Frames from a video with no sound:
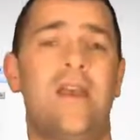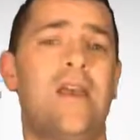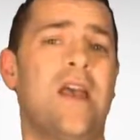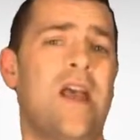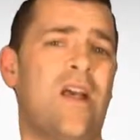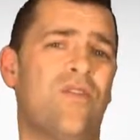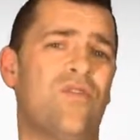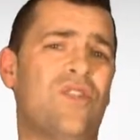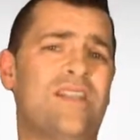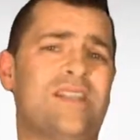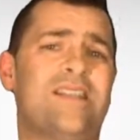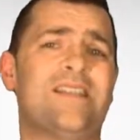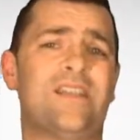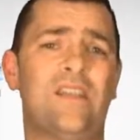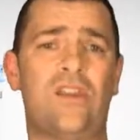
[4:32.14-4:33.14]
This
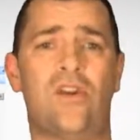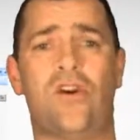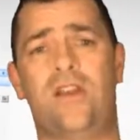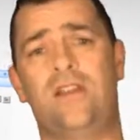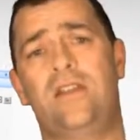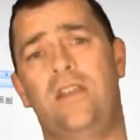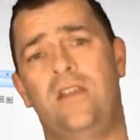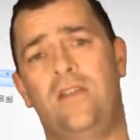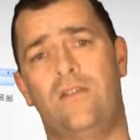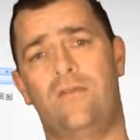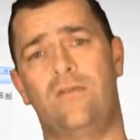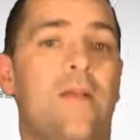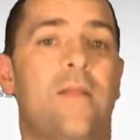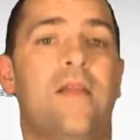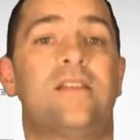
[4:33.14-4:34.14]
is the ideal,
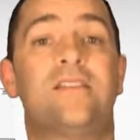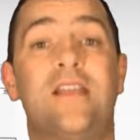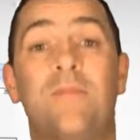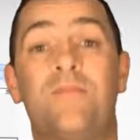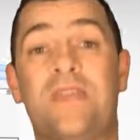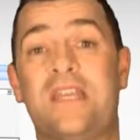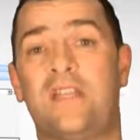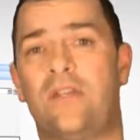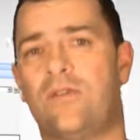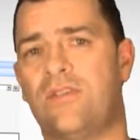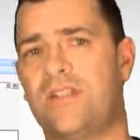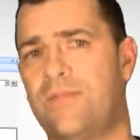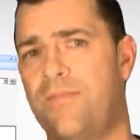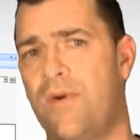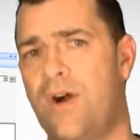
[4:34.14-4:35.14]
something to
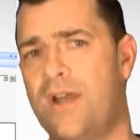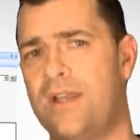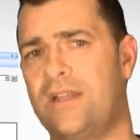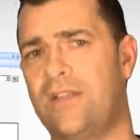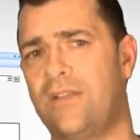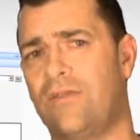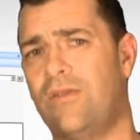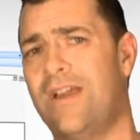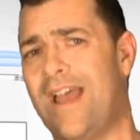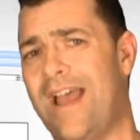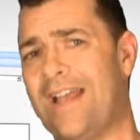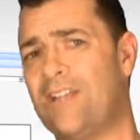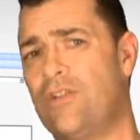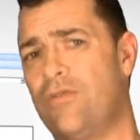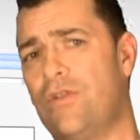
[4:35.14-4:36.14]
aspire to as
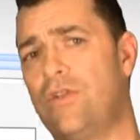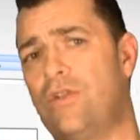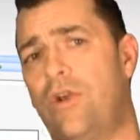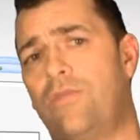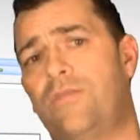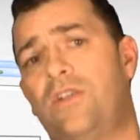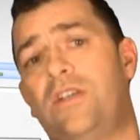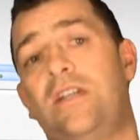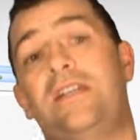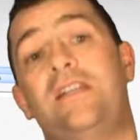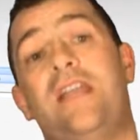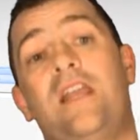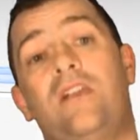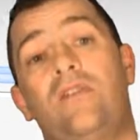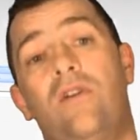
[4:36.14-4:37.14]
your adoption and
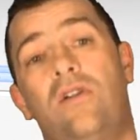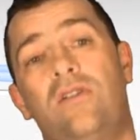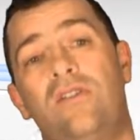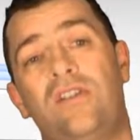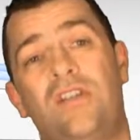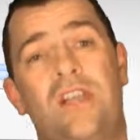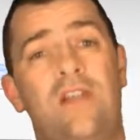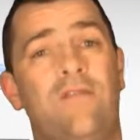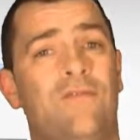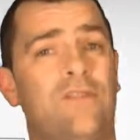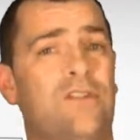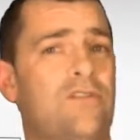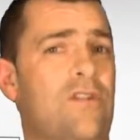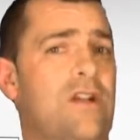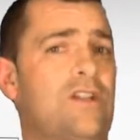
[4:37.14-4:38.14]
technology
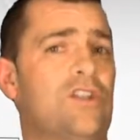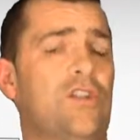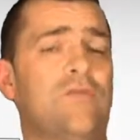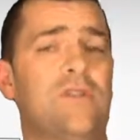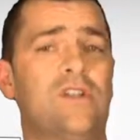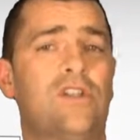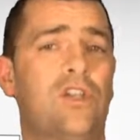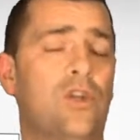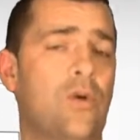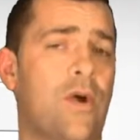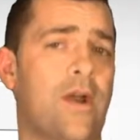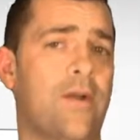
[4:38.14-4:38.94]
infrastructure mature.